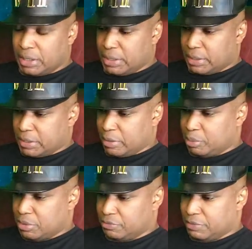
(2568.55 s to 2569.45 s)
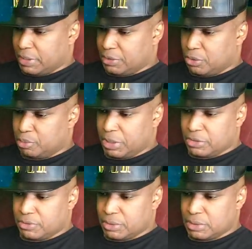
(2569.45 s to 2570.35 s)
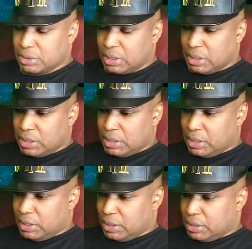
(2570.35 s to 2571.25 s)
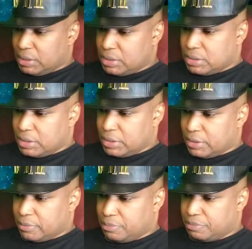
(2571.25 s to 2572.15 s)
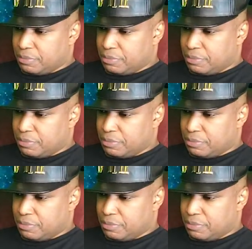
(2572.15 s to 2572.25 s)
A couple of new patrons and a